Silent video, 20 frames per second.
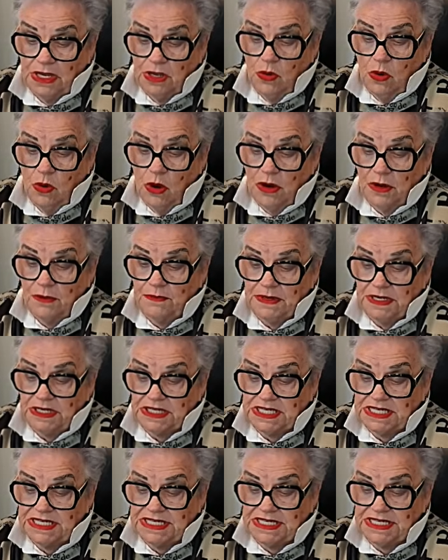quite a
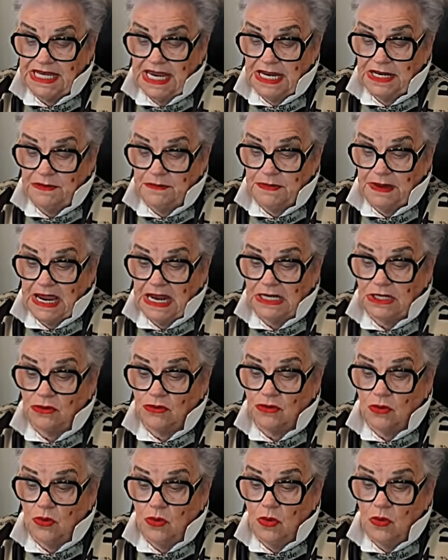bit said about
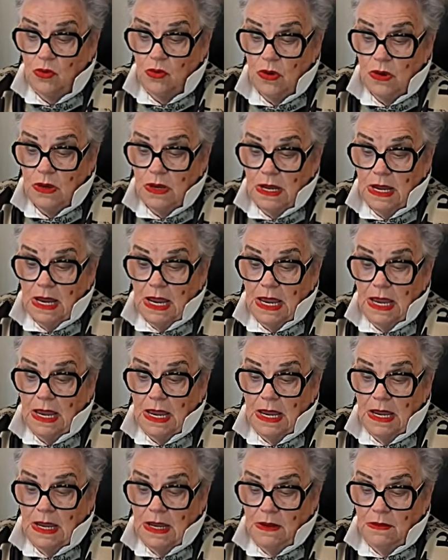it all,
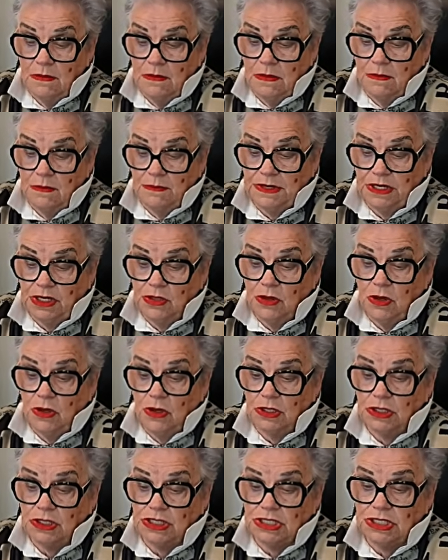
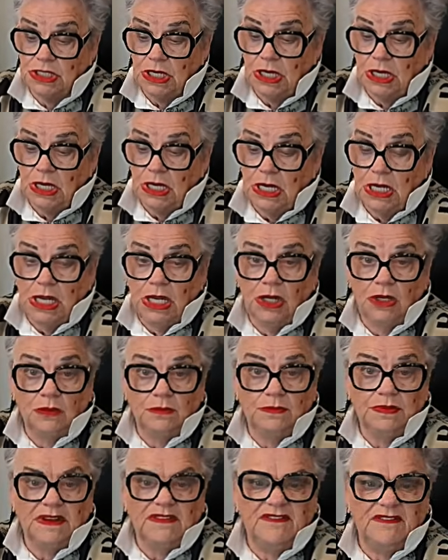because
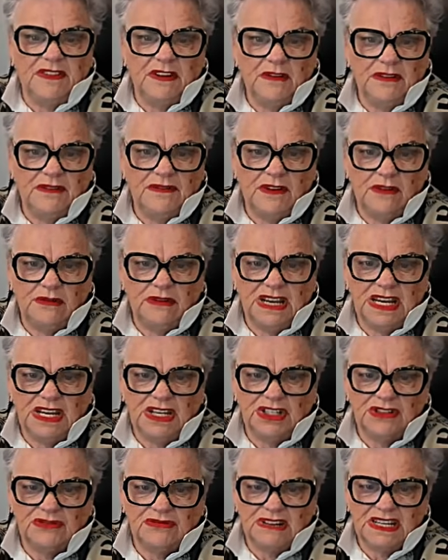it'll be very, very
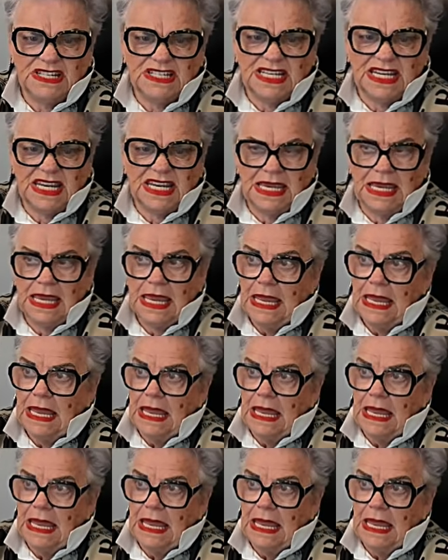interesting.